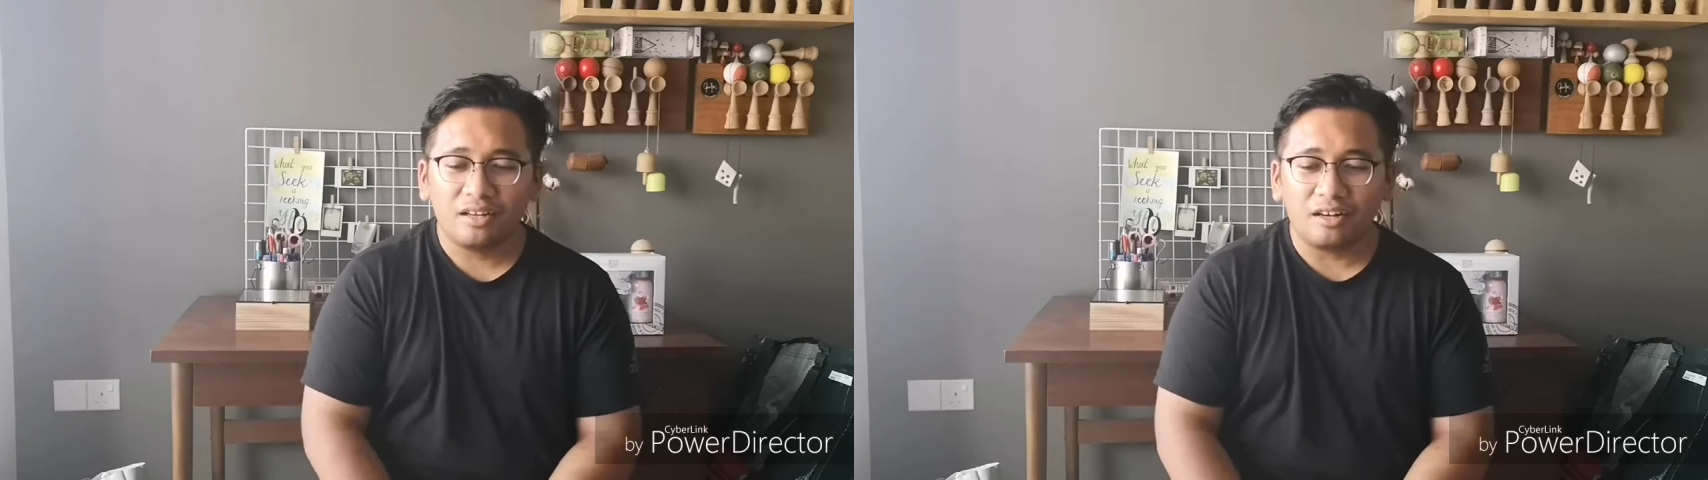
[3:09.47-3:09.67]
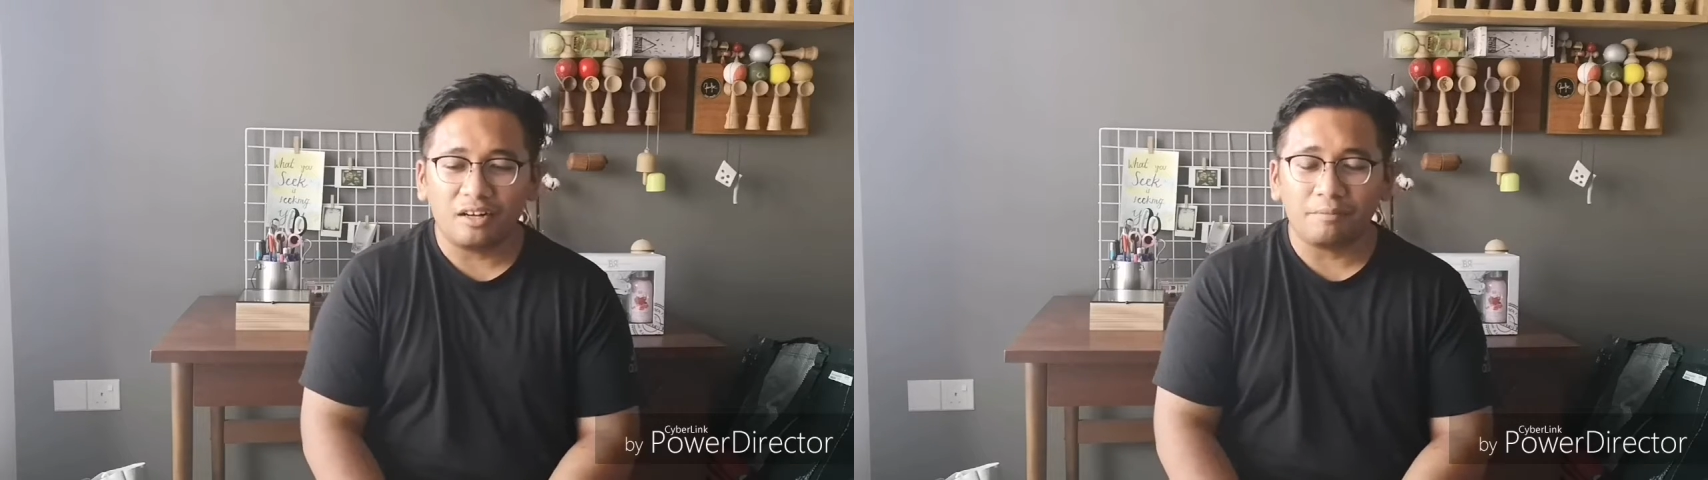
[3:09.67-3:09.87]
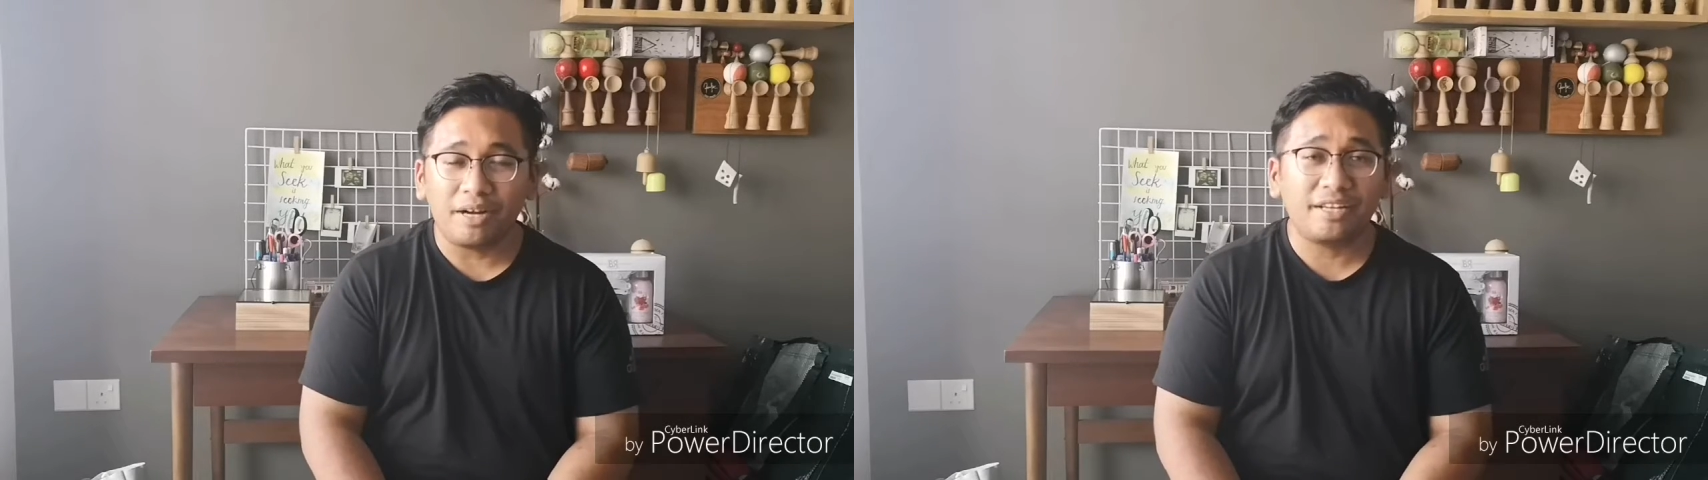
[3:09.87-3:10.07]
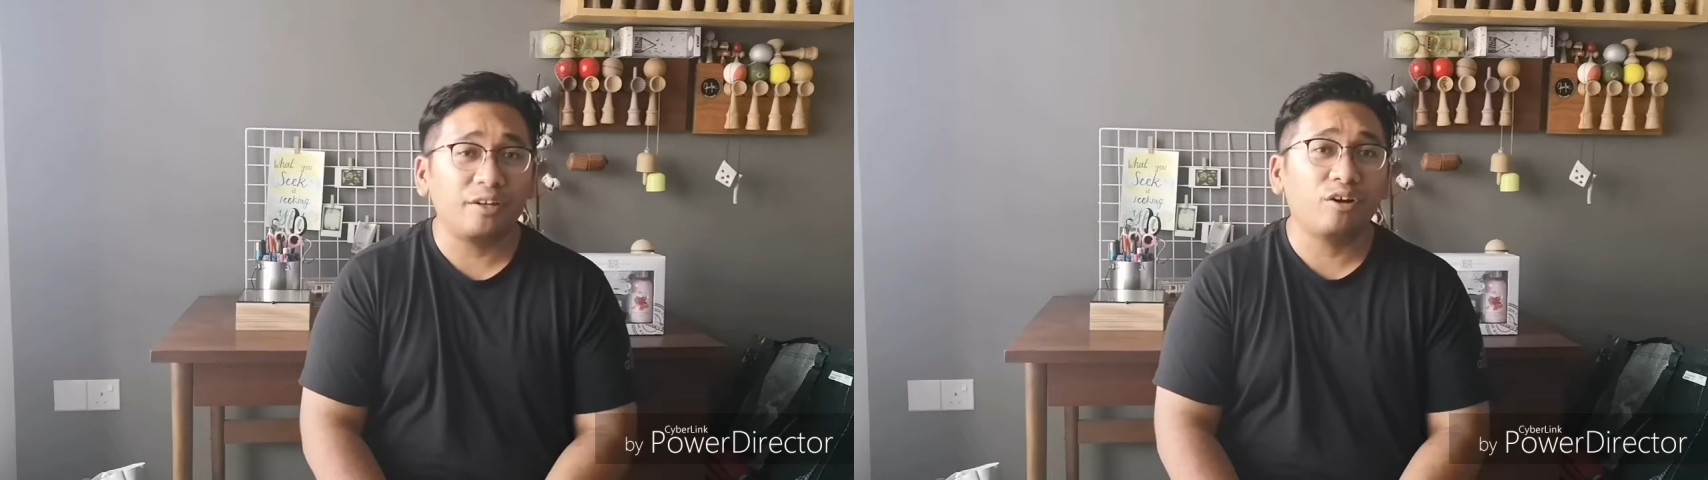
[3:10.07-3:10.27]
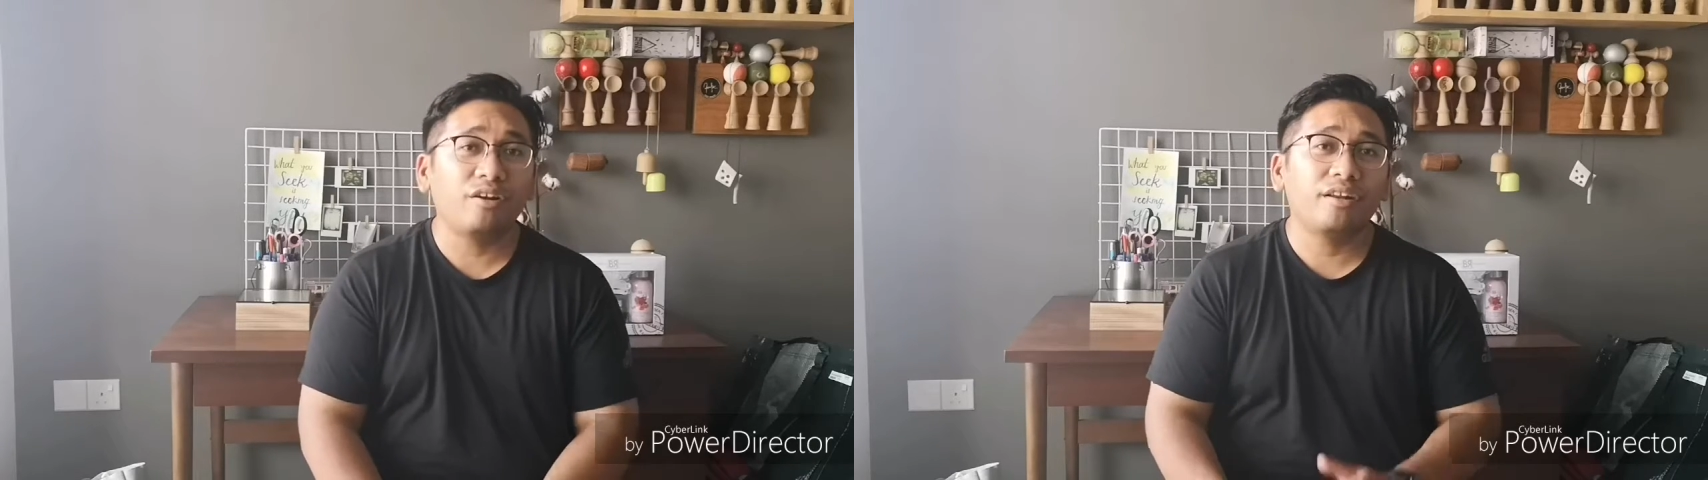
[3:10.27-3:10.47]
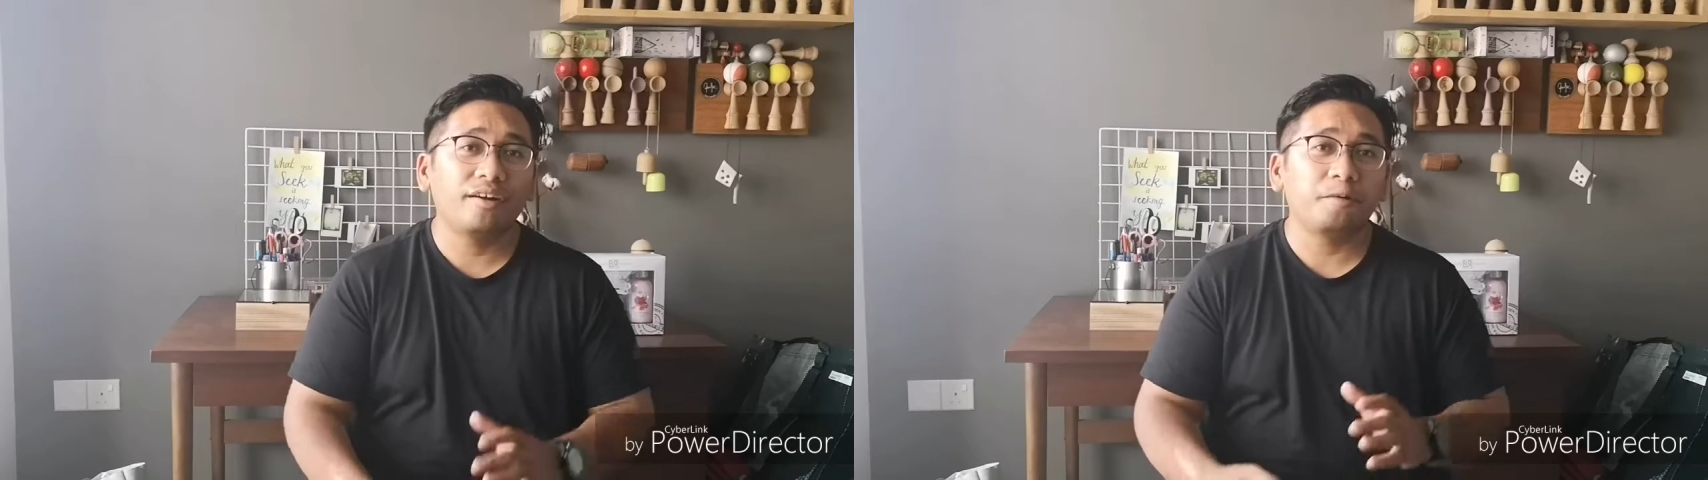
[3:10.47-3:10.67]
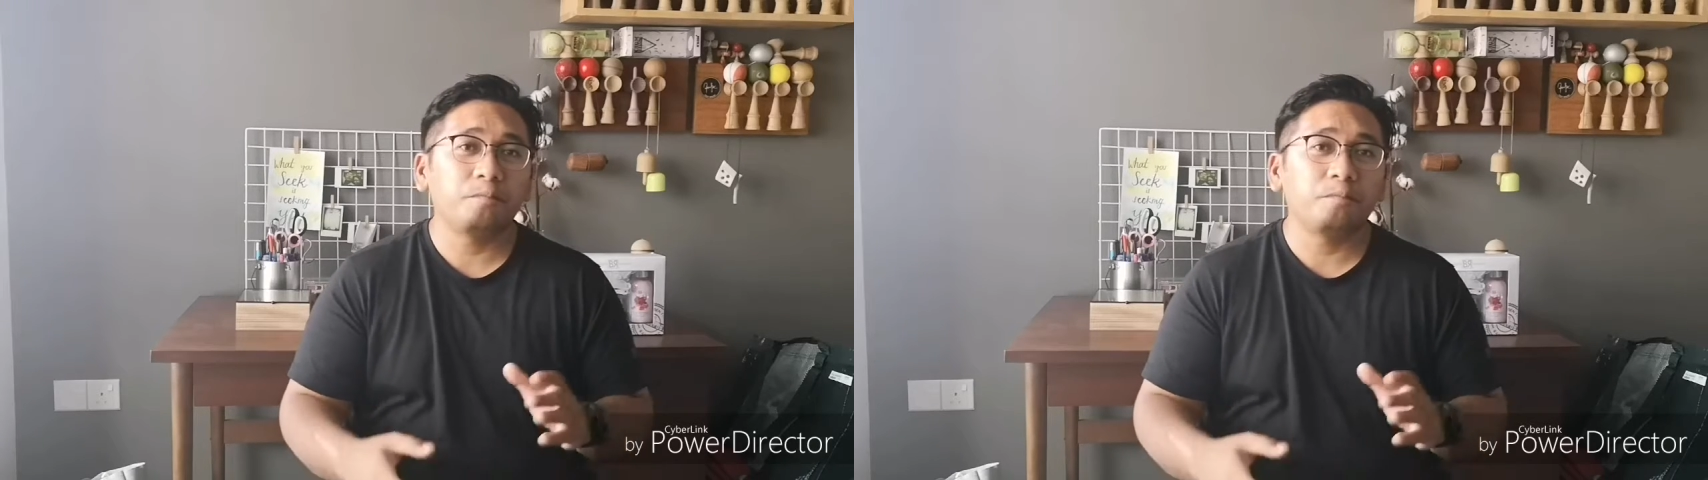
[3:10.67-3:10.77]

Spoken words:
I did not